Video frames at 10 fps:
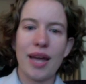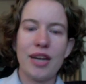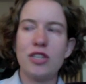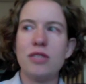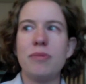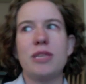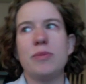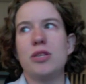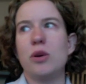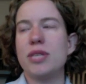And it just
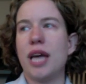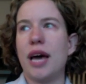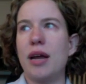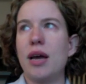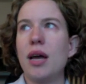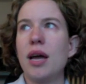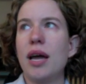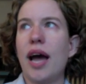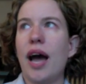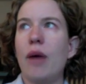makes me so sad
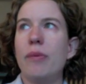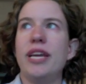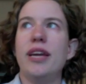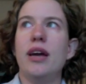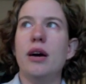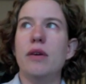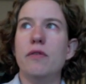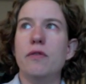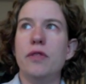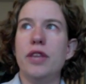how many
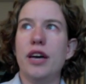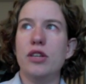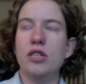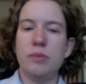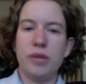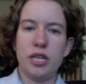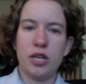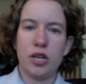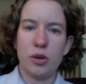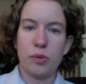of the
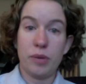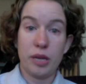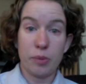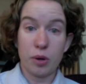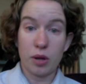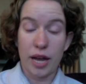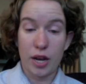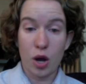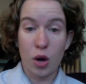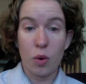LGBTQ people
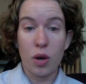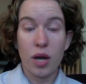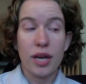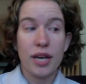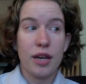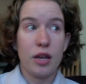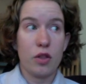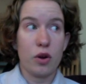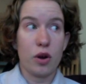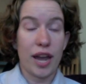I know
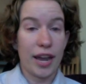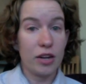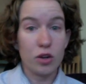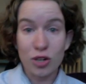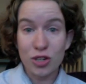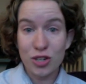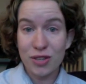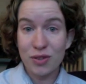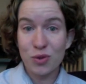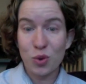either hate
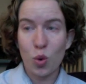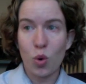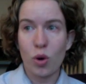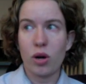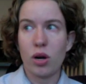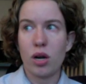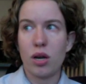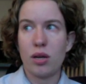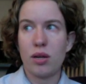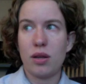Christians or
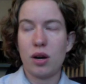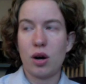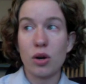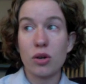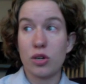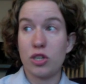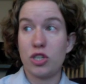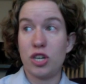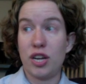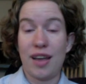are
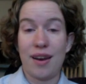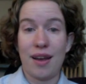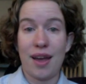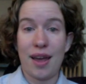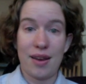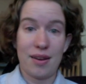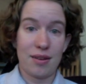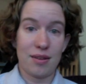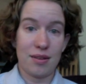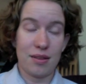Christian and
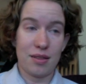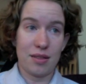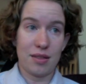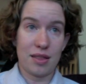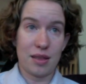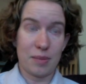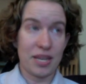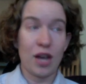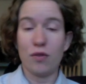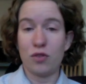hate
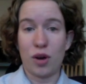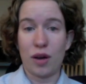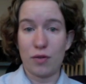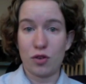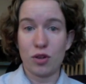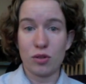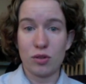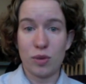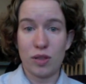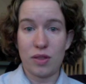themselves or have
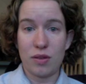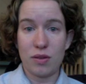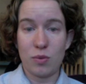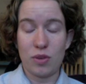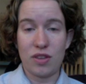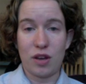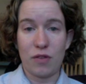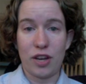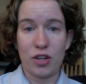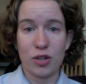struggled with
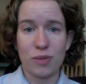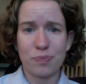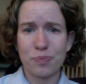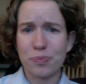self-hatred.